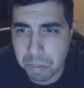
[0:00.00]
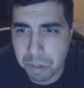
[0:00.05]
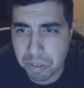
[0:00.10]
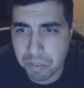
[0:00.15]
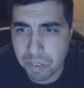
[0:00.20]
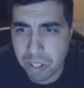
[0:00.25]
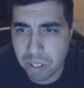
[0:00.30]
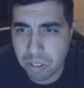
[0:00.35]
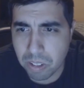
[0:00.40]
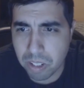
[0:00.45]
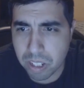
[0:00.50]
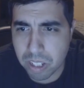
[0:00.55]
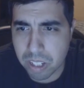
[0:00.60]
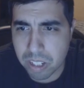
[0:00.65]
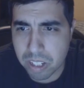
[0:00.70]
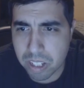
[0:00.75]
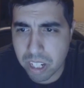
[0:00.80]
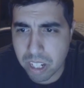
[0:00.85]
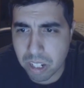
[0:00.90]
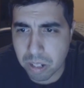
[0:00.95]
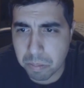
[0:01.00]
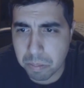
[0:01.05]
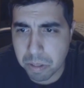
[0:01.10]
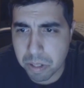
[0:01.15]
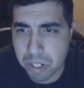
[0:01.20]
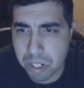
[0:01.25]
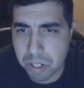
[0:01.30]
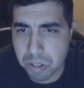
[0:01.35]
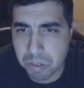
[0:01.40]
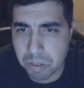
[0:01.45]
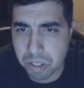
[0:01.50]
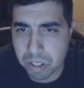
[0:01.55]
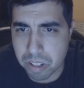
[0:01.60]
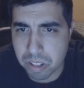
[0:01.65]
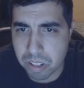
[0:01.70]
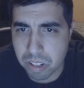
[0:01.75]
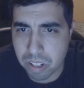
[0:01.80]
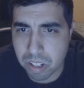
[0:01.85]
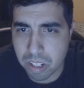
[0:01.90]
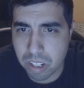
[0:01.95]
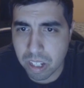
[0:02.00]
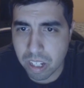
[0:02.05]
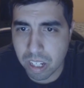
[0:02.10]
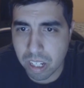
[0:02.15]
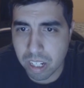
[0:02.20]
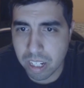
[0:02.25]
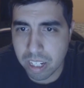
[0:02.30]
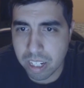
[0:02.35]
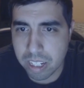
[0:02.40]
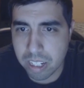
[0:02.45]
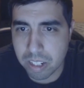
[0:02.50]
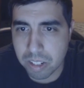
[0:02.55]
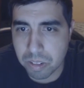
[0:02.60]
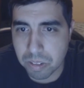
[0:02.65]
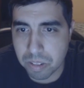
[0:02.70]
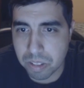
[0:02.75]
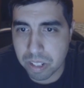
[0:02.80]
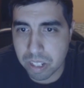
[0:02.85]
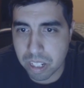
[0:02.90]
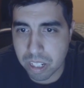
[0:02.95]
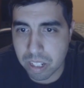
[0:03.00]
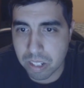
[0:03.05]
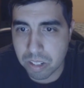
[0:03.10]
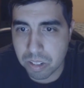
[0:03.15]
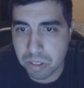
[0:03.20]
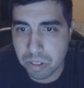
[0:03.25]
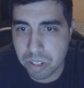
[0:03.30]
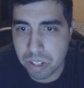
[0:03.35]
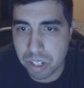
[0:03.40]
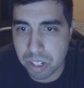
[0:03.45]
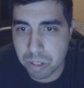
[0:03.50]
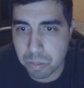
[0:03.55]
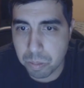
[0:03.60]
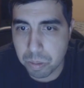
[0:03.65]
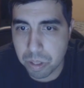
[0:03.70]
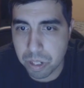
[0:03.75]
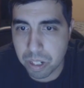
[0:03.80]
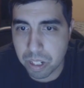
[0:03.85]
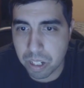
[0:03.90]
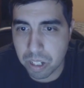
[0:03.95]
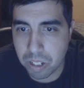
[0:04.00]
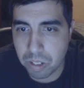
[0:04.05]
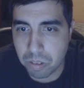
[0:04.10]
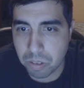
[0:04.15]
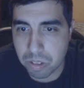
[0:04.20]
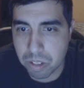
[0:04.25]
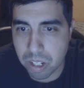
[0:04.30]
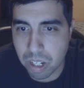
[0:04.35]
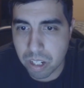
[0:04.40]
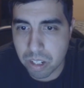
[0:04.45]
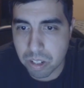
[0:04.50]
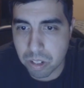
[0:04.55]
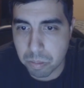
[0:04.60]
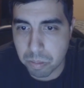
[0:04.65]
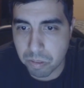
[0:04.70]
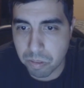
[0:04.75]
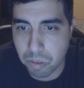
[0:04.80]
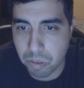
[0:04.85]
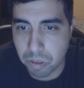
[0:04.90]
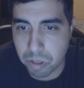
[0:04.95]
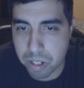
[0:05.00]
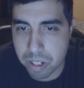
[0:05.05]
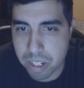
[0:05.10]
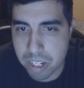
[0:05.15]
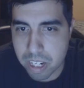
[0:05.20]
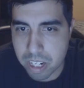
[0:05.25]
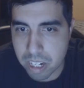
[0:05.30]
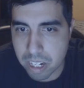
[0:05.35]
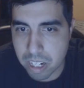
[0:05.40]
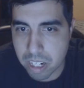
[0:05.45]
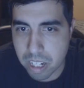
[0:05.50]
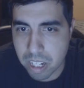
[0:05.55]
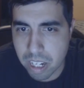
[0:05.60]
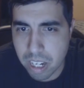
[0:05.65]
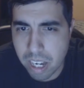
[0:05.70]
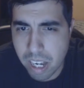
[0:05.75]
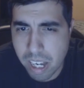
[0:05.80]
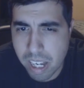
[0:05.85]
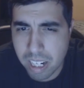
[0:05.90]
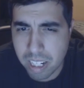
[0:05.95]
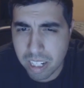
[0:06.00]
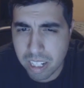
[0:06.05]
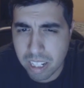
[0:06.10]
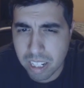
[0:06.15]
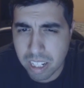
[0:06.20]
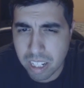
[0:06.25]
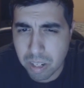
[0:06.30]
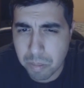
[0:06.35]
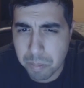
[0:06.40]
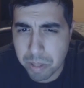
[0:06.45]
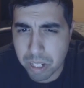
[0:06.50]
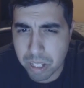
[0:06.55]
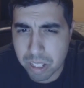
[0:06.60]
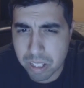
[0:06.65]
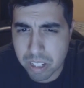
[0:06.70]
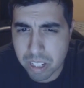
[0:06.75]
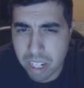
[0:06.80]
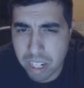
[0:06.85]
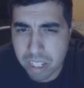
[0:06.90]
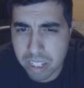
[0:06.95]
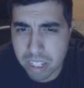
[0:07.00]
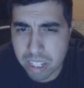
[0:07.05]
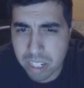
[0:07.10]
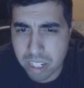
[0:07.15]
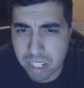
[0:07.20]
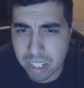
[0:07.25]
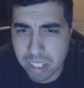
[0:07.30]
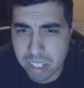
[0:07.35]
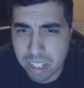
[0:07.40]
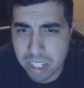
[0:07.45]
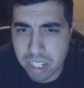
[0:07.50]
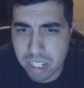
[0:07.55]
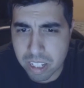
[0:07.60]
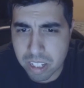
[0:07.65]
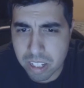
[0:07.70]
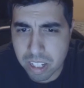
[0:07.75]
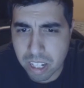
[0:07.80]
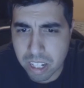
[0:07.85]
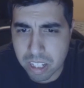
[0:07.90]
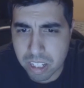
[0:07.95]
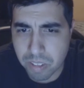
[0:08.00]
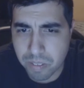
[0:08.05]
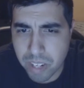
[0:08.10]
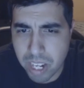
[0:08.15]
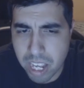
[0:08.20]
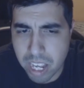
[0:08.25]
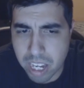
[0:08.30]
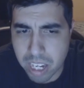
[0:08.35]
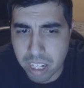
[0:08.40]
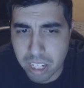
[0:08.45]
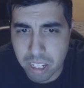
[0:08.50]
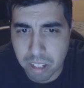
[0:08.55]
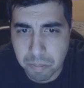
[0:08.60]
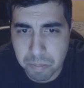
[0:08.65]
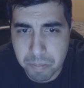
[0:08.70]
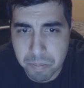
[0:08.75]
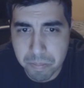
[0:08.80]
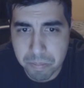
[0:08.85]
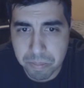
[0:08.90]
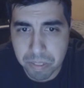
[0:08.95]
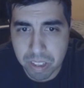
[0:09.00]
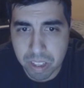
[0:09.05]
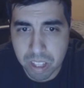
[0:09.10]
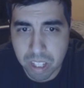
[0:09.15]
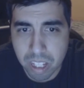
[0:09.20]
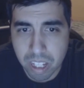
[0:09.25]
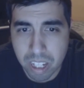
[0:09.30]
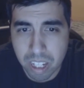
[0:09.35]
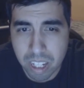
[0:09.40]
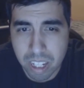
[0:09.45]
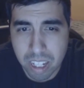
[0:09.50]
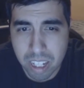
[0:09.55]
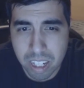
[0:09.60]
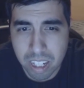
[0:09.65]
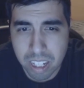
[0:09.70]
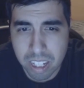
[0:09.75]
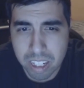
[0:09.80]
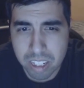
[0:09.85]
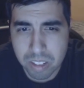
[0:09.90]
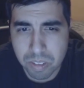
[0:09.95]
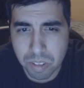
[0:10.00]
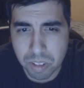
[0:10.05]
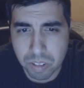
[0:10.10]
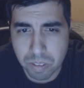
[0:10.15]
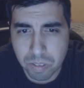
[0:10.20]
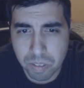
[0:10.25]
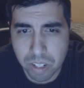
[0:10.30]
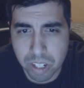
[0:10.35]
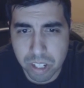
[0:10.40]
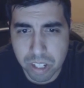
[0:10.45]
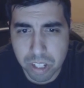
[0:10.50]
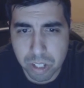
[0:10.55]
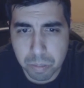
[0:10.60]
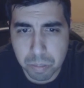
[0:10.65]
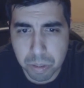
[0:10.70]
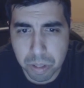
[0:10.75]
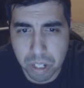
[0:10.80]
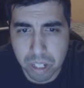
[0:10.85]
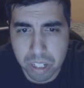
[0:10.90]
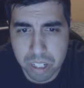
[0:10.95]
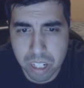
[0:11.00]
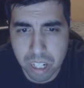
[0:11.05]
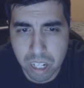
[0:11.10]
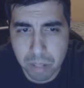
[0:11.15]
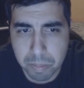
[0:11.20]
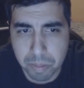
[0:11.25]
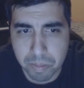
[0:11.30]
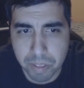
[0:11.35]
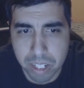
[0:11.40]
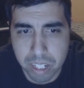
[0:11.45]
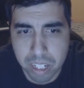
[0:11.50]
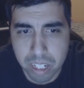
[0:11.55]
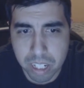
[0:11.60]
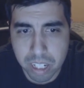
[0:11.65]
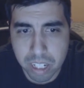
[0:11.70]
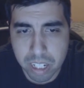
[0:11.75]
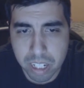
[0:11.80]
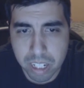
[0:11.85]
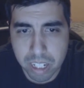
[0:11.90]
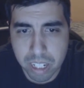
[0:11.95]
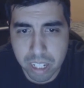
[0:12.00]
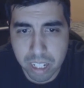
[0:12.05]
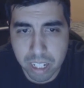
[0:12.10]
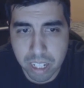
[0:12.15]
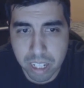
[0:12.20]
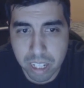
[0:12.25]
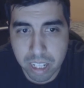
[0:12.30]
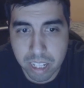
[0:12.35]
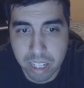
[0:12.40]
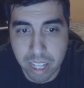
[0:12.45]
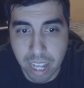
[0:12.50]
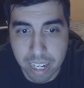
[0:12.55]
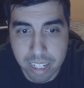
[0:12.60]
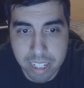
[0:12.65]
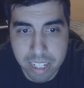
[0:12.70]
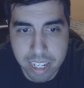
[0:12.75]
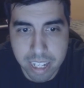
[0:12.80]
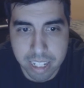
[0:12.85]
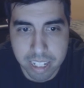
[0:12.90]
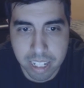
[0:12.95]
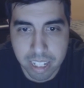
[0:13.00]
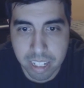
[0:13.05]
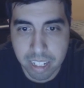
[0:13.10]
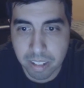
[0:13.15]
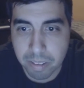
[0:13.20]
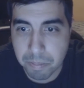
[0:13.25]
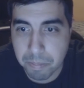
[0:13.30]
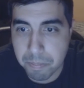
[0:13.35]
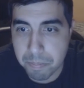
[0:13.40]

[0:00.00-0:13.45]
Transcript: But if I look at the setup she uses, I deduce that the sushi is put in a little saucer before it is eaten, meaning the size cannot exceed the size of an egg. As for the fish you put on top of it, that's it.